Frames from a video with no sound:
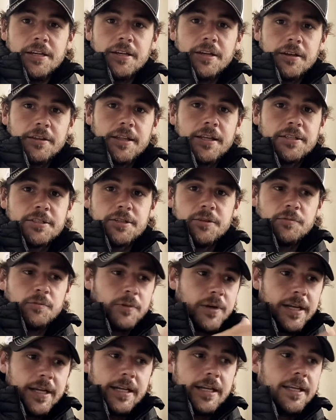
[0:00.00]
You know, that's a
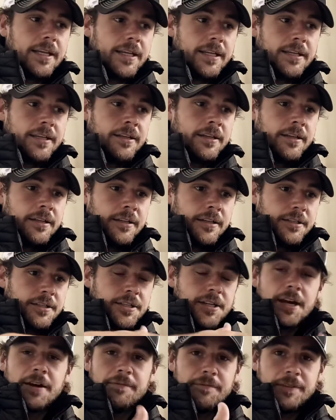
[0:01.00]
really
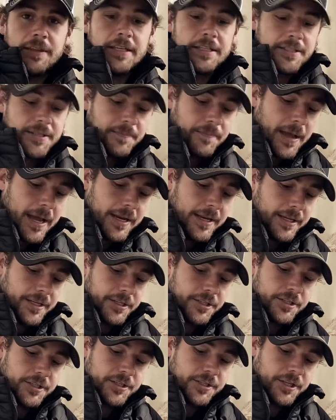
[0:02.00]
tough thing to
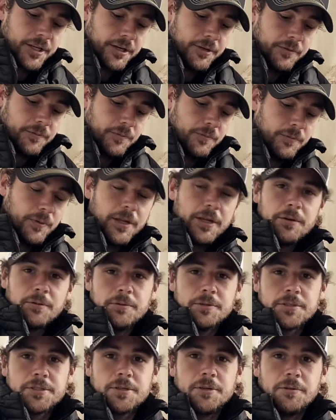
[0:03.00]
manage. So we
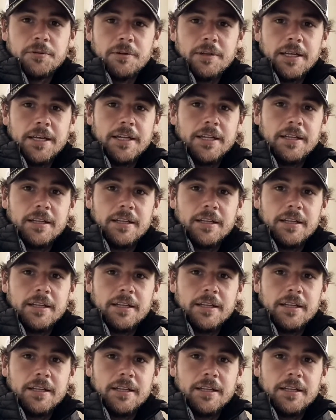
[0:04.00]
always call it